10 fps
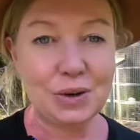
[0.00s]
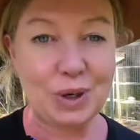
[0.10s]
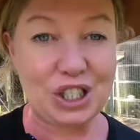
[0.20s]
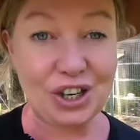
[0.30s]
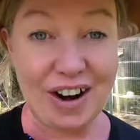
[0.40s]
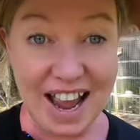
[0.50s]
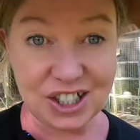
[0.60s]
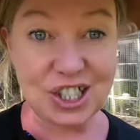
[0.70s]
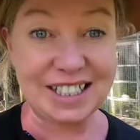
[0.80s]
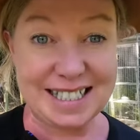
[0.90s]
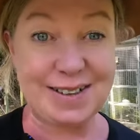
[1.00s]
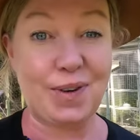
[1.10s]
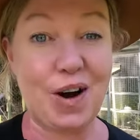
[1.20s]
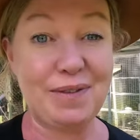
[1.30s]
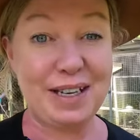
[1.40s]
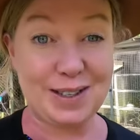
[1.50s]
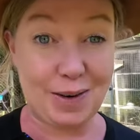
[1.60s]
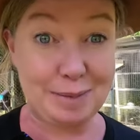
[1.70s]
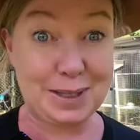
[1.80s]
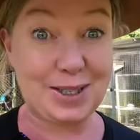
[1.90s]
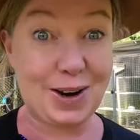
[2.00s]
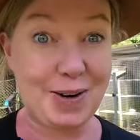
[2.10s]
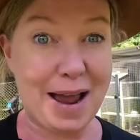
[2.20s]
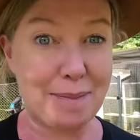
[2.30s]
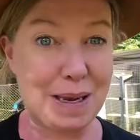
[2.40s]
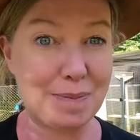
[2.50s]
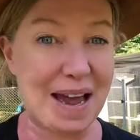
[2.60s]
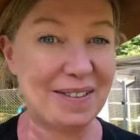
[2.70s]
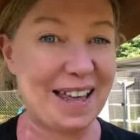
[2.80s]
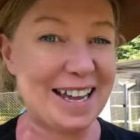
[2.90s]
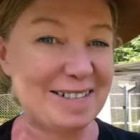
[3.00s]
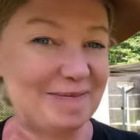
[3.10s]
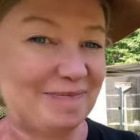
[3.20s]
which are actually surviving, so I'm so happy about that.